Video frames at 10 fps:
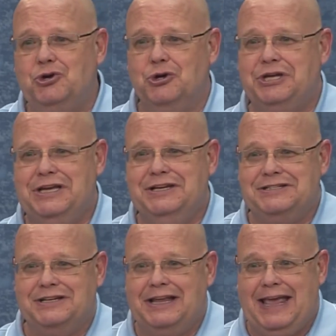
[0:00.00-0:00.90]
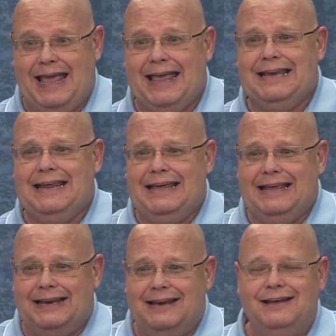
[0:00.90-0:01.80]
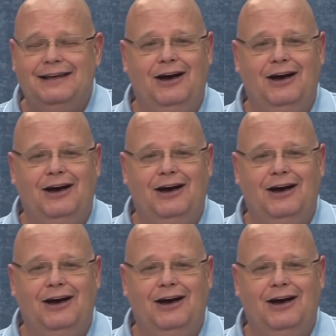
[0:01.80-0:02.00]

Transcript: cookies and candy and